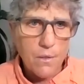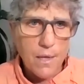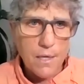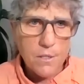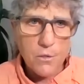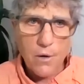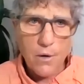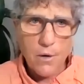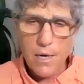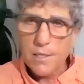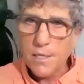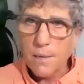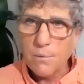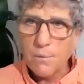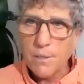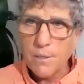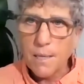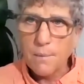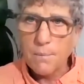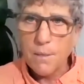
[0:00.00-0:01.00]
that's
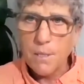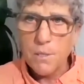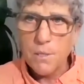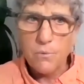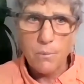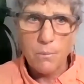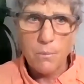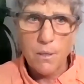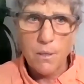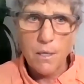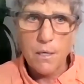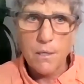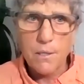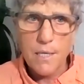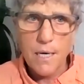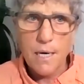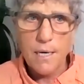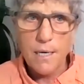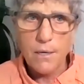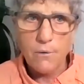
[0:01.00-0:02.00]
grasshopper damage from little
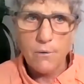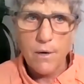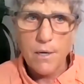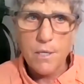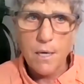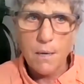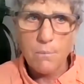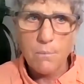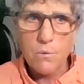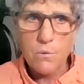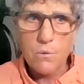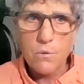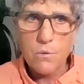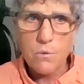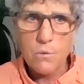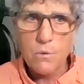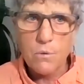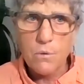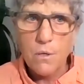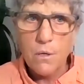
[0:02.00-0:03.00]
tiny
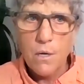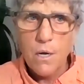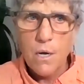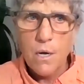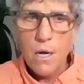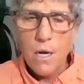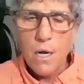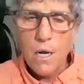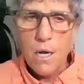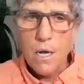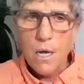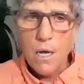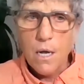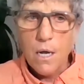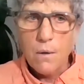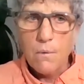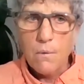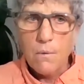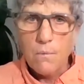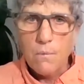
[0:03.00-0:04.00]
grasshoppers.
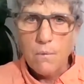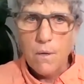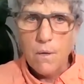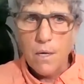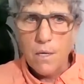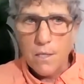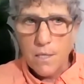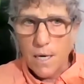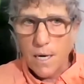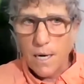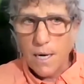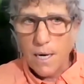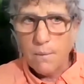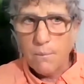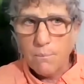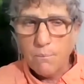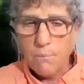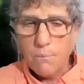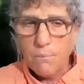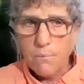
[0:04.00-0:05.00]
And
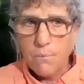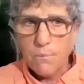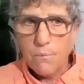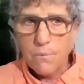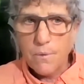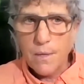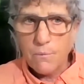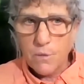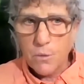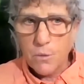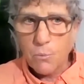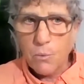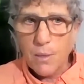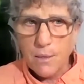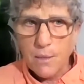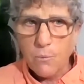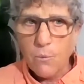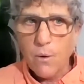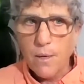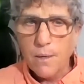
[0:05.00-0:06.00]
then that was
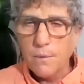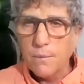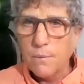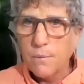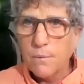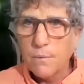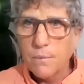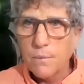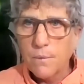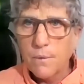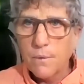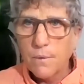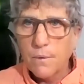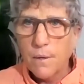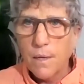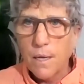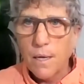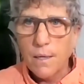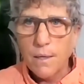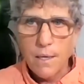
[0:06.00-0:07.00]
week 1.
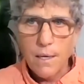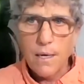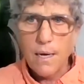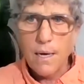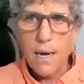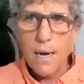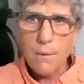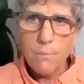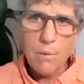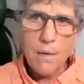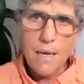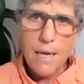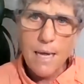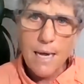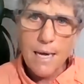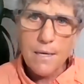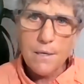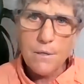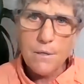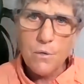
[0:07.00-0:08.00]
And then I
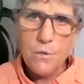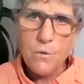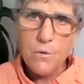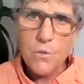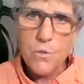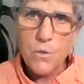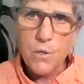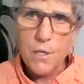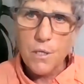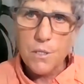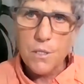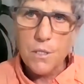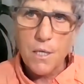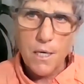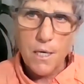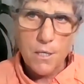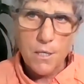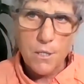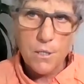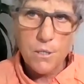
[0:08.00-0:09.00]
applied the nutrients
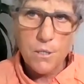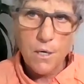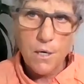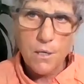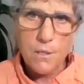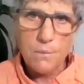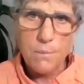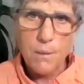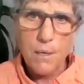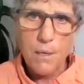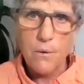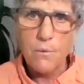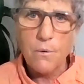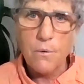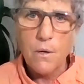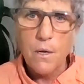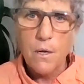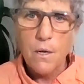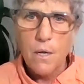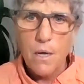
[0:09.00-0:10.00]
that I just talked about
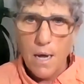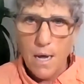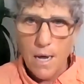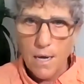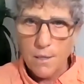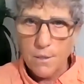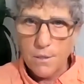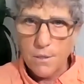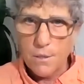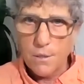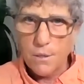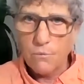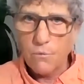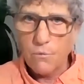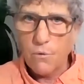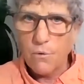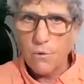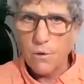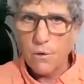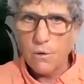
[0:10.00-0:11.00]
onto the
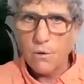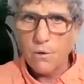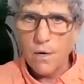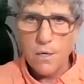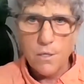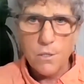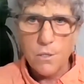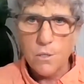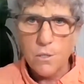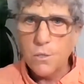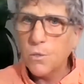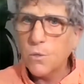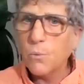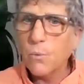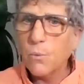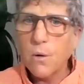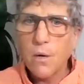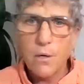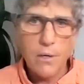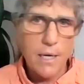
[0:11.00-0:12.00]
foliar. I just used a
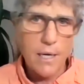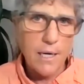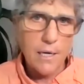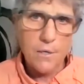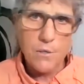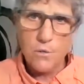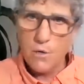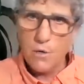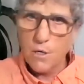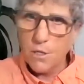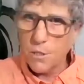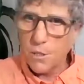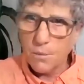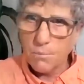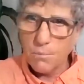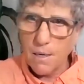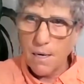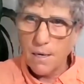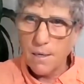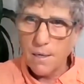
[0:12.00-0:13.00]
water can, drenched
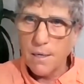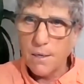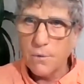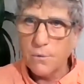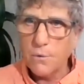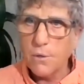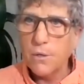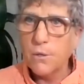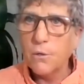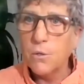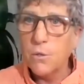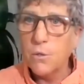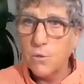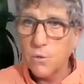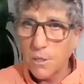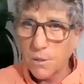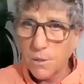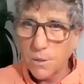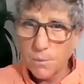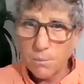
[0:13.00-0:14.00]
them on. Now you could
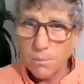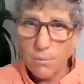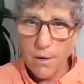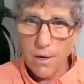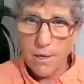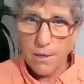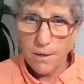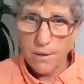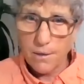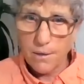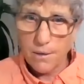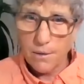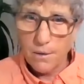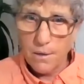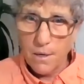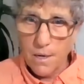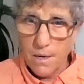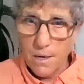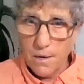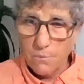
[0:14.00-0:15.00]
use a sprayer,
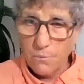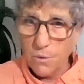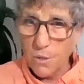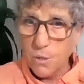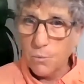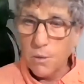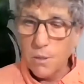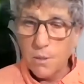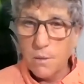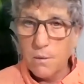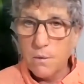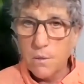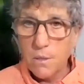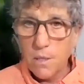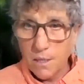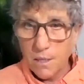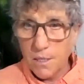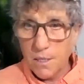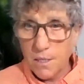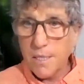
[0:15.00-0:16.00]
which would
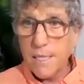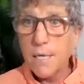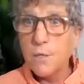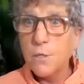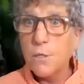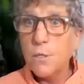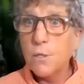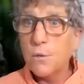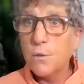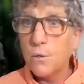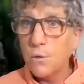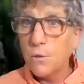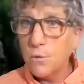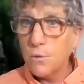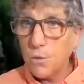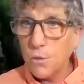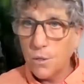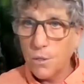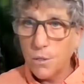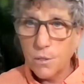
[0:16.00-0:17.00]
extend your
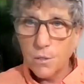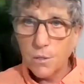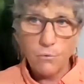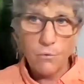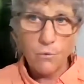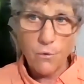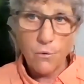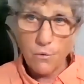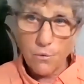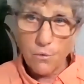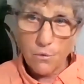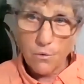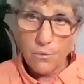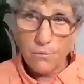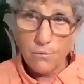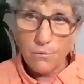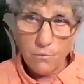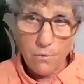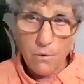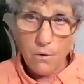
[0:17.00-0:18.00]
nutrients
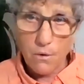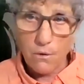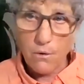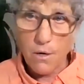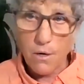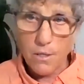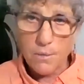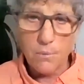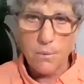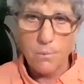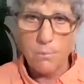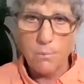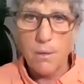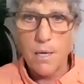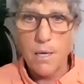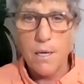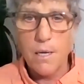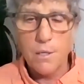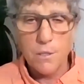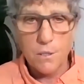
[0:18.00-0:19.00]
further. And so I
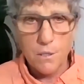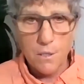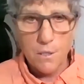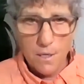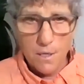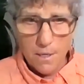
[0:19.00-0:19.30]
just drenched